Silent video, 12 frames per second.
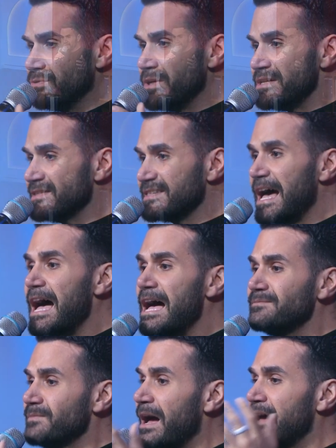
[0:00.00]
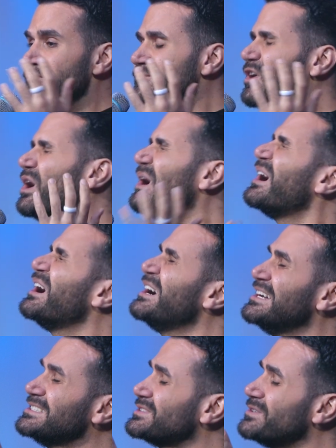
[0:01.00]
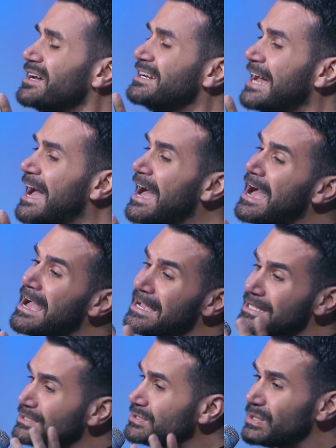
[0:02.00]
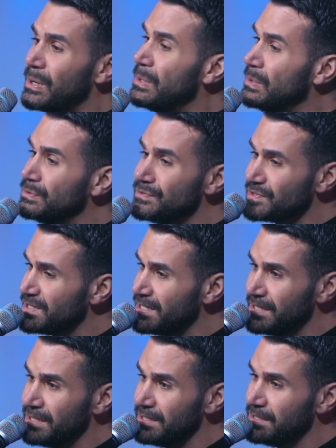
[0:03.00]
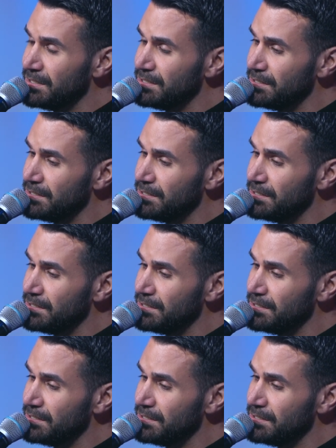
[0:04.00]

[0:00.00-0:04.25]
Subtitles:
Inside my voice, what I don't say.